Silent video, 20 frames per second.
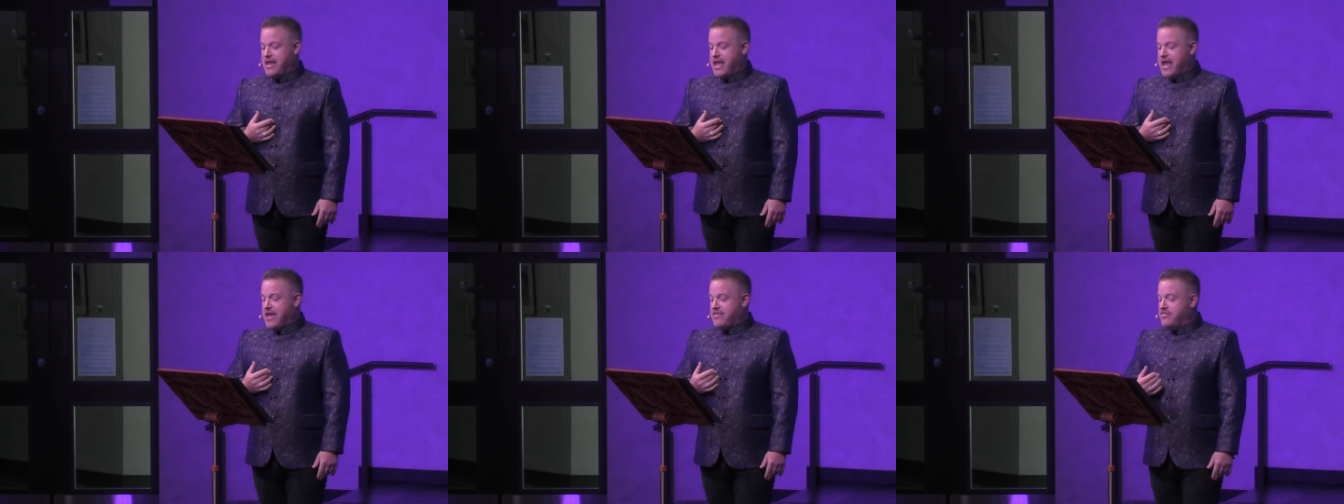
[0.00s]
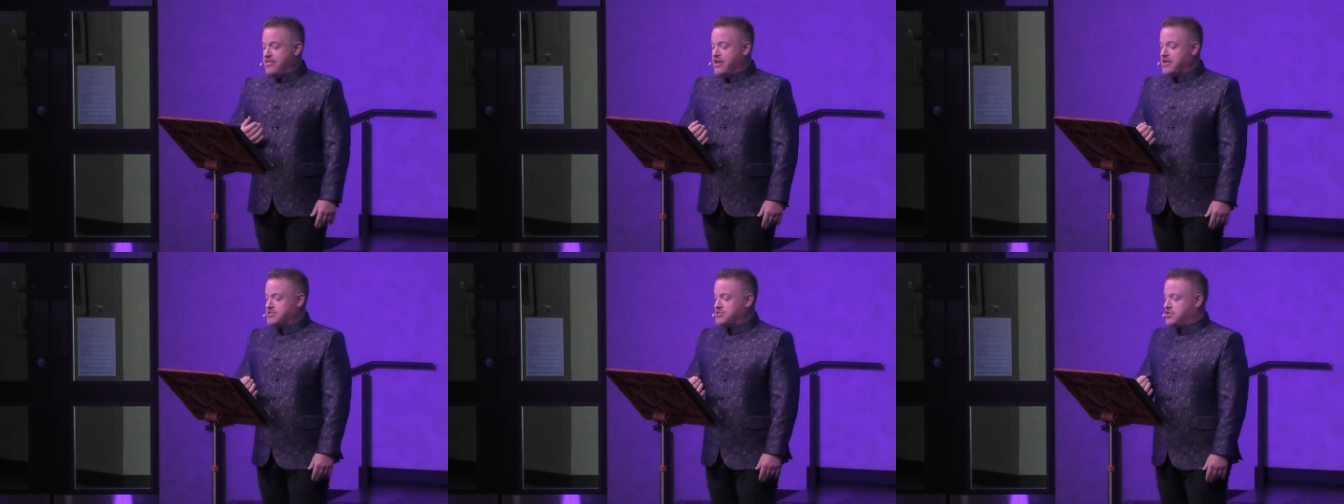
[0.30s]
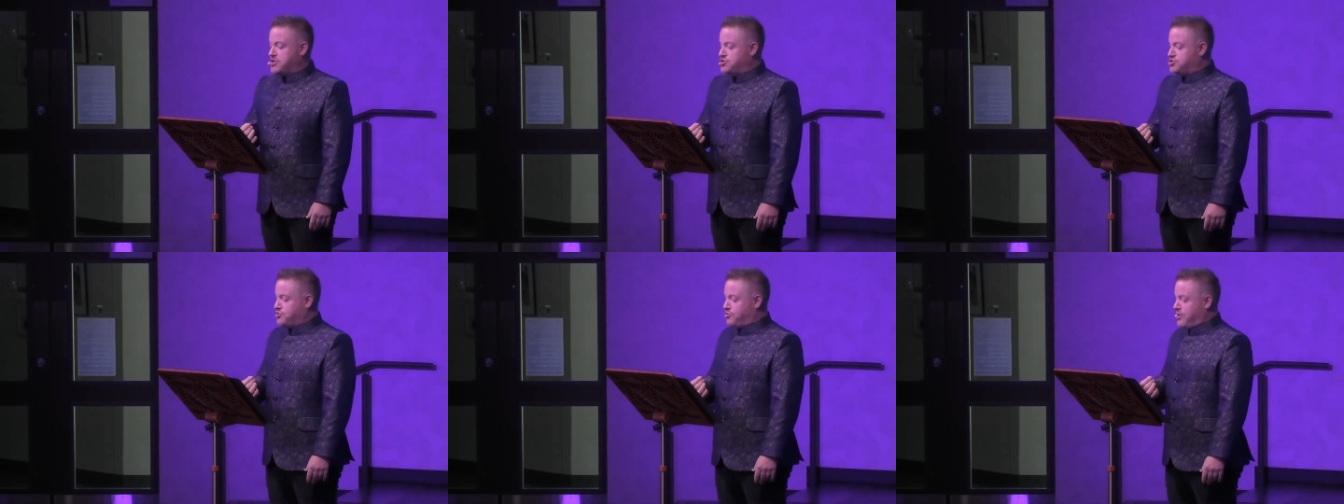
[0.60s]
and thus
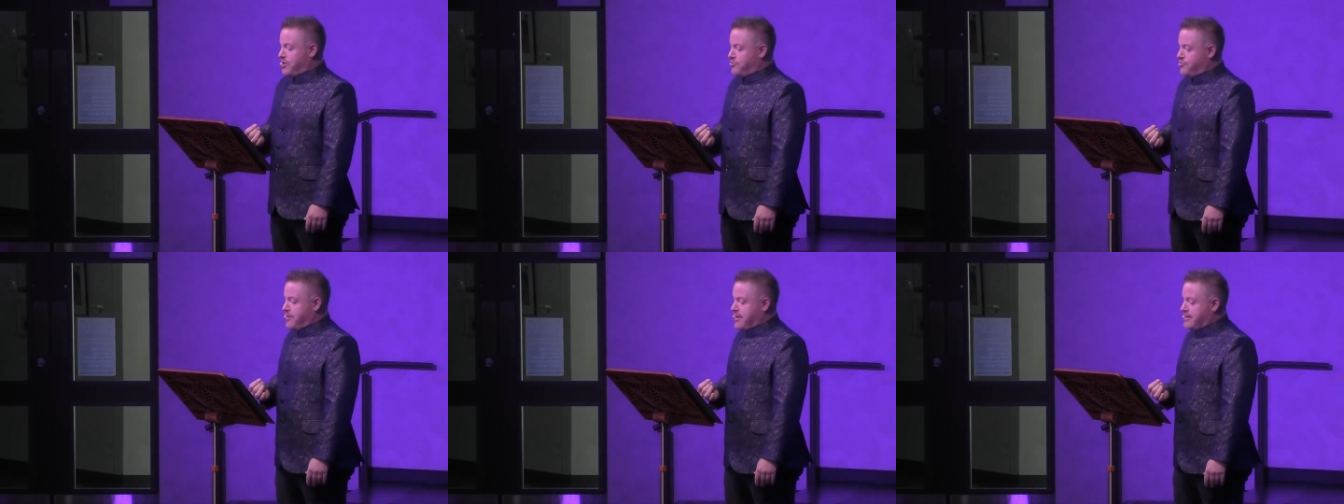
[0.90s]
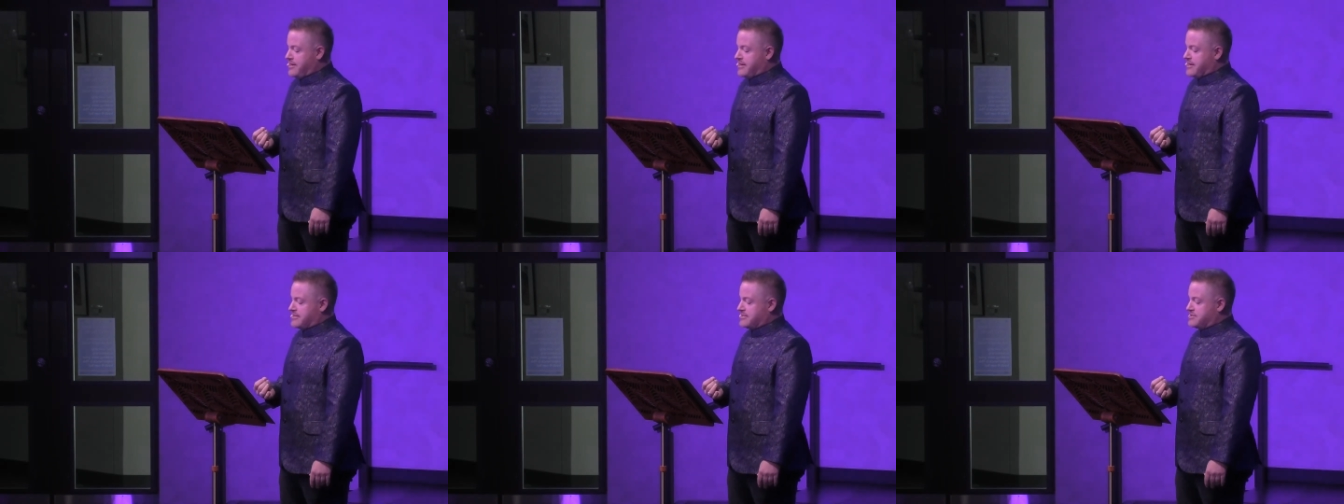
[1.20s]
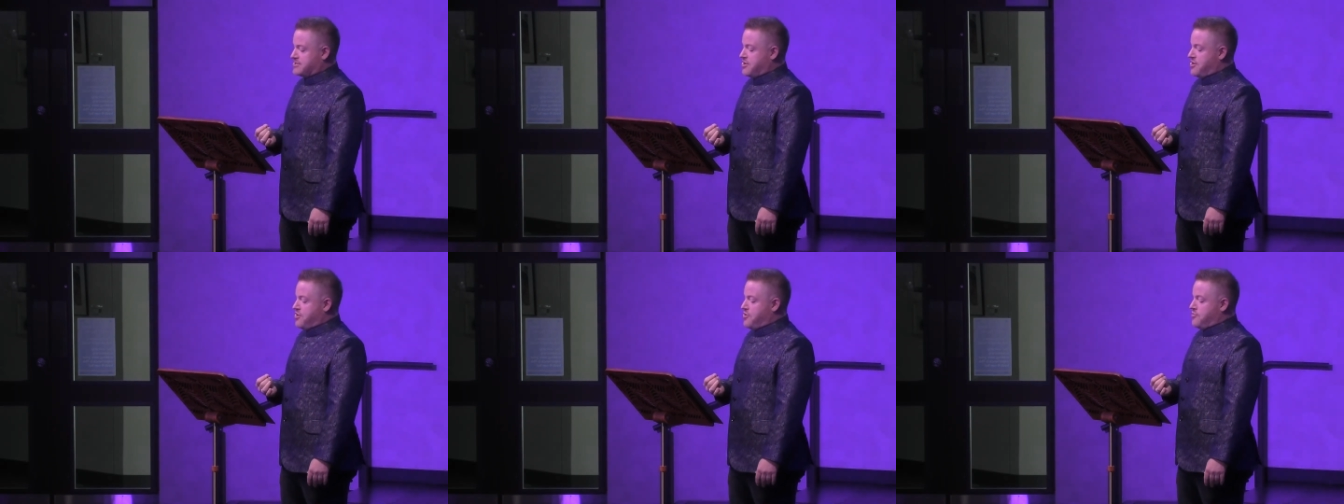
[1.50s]
the joy
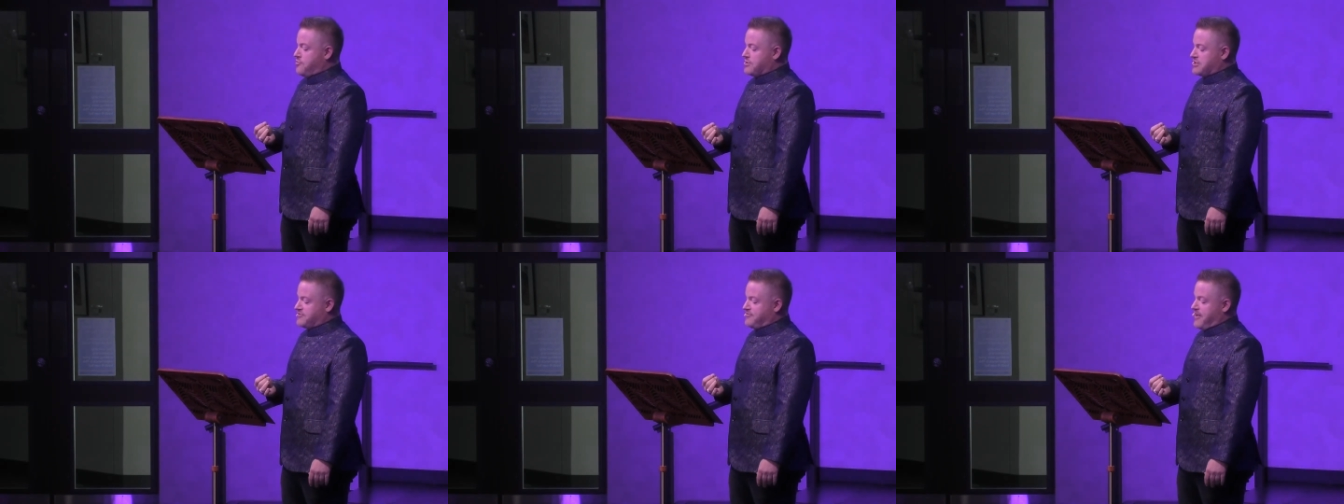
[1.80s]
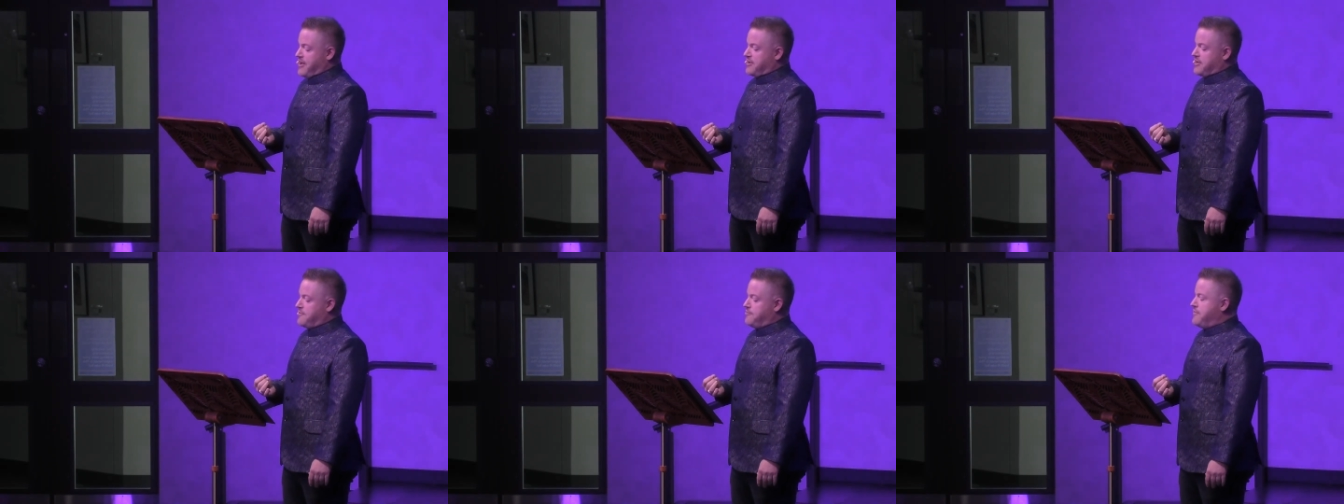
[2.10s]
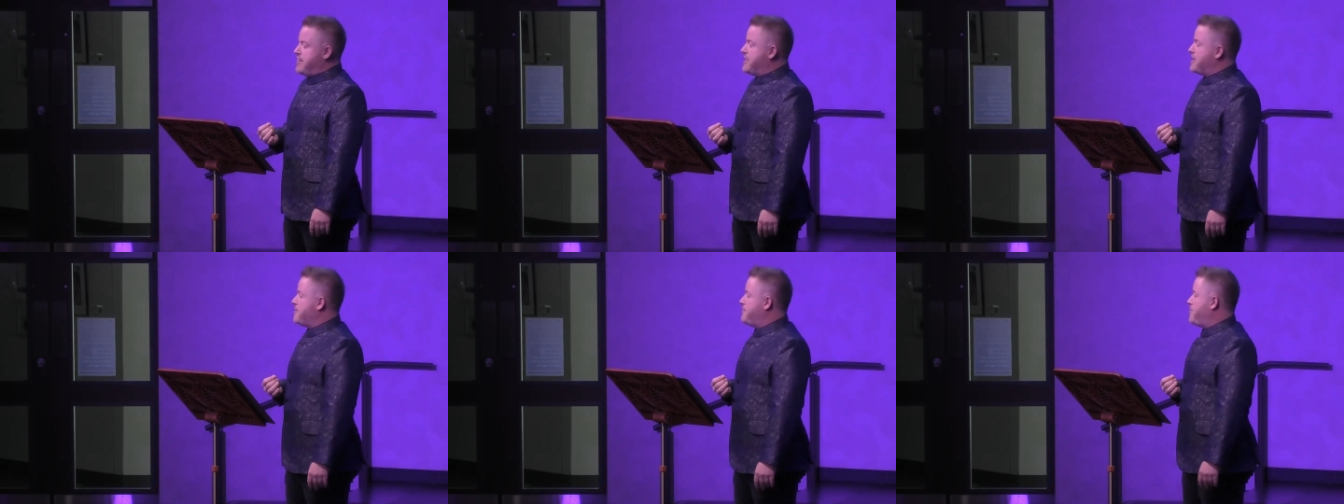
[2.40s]
witnessed was found in
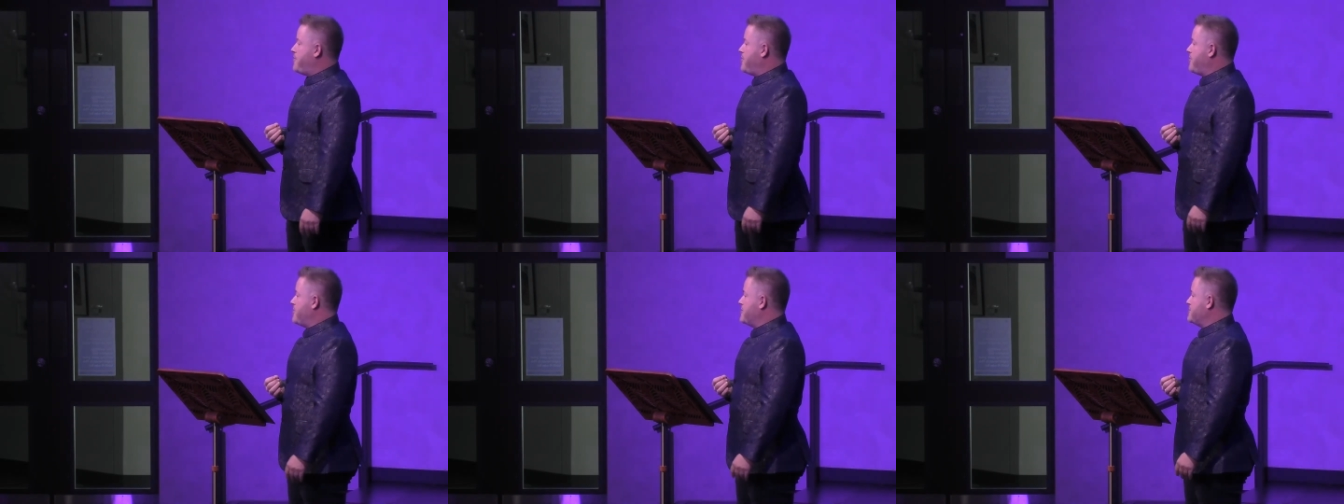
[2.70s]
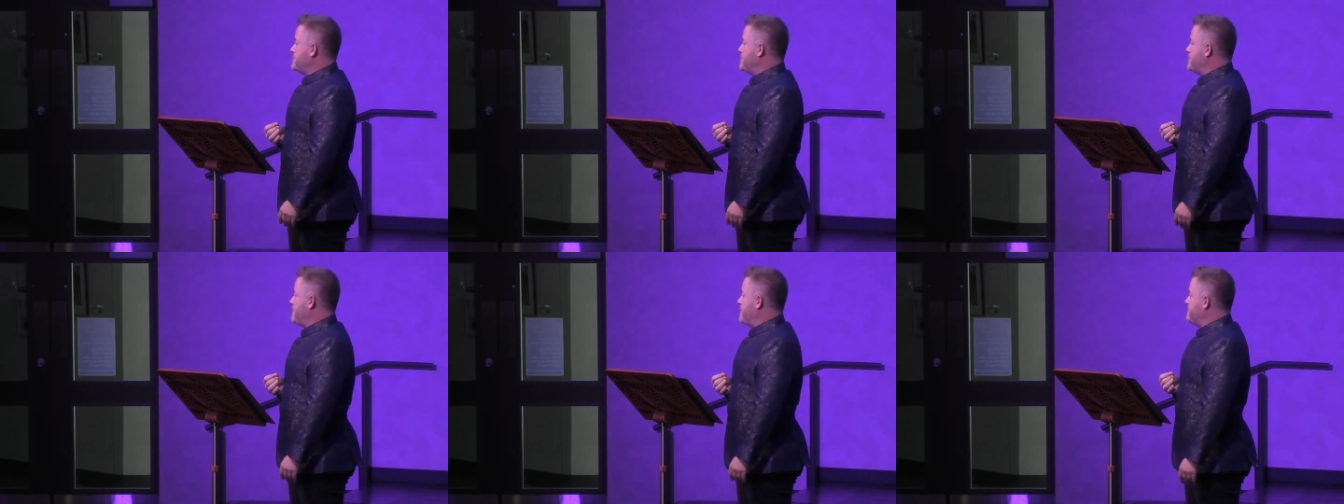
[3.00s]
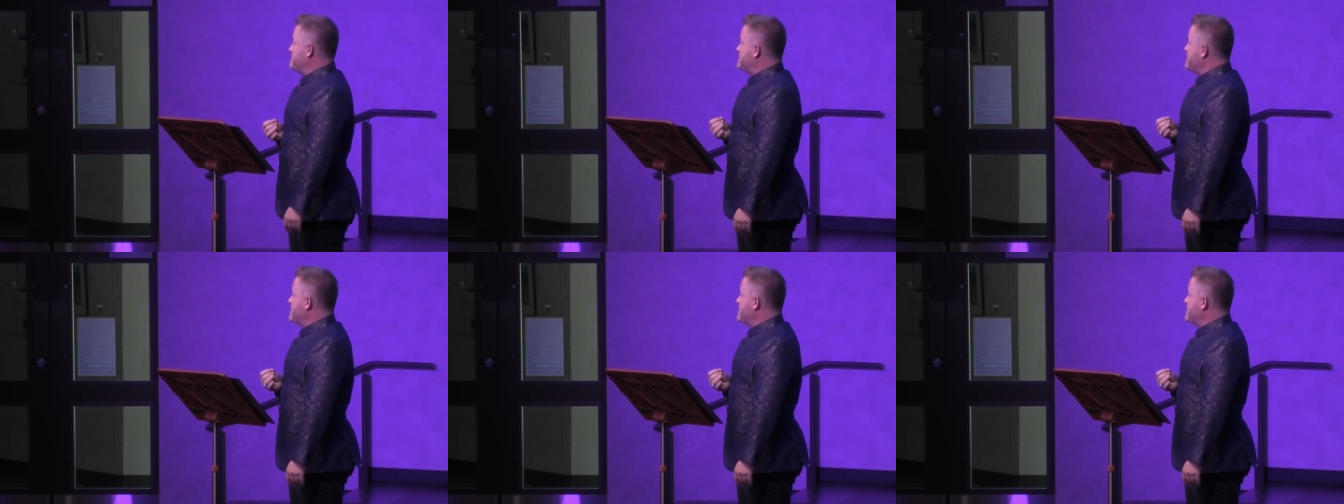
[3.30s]
being a part of